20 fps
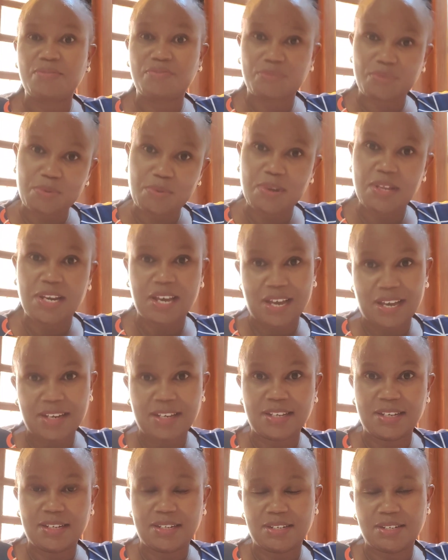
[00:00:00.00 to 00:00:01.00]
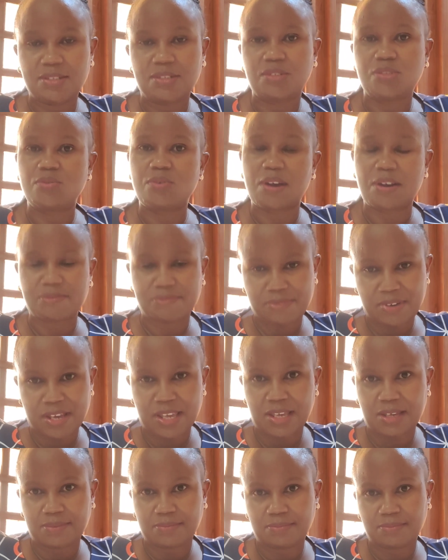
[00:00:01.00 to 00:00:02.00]
fuel added to a
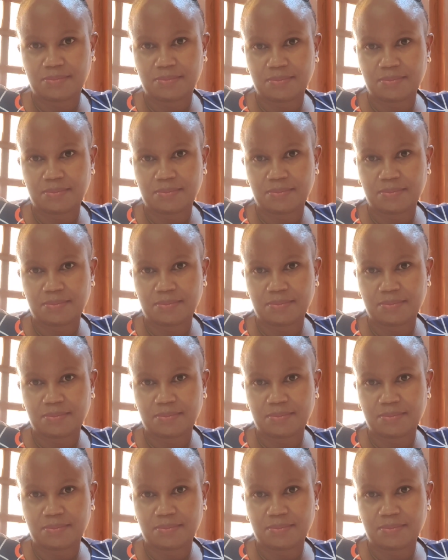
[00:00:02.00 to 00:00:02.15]
fire.